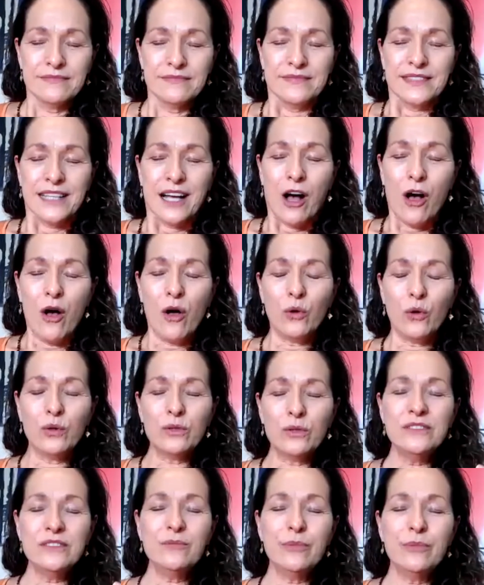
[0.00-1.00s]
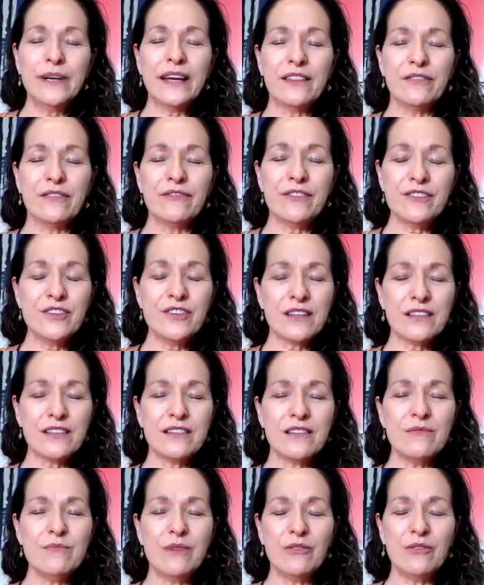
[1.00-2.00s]
Hold the breath for just
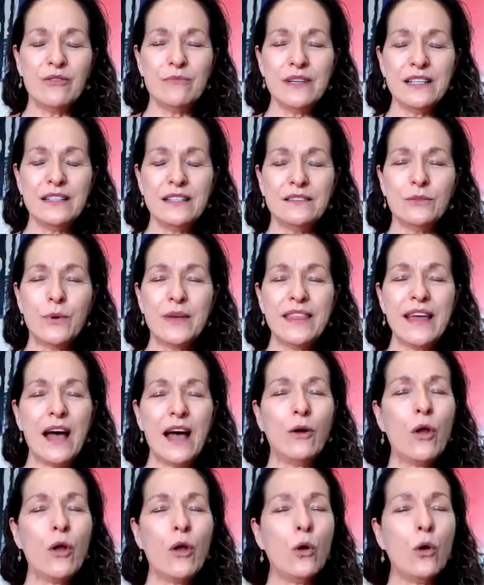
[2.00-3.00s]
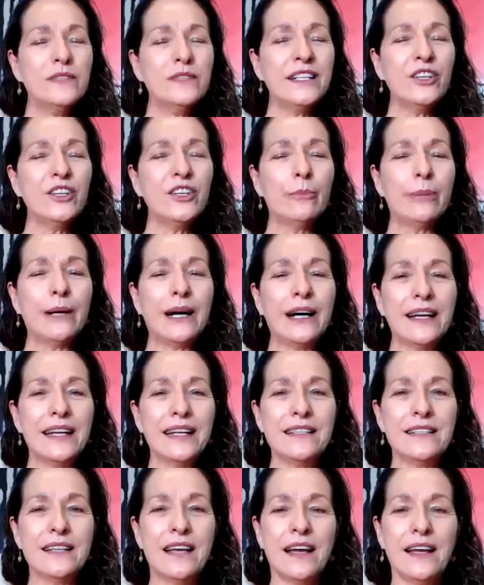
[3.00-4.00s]
a moment without holding your body
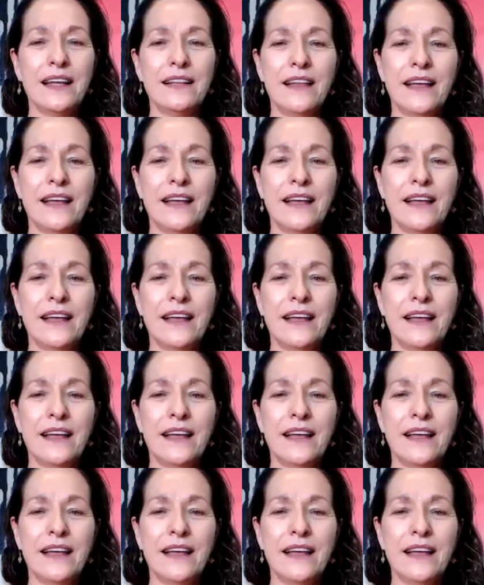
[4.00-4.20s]
tight.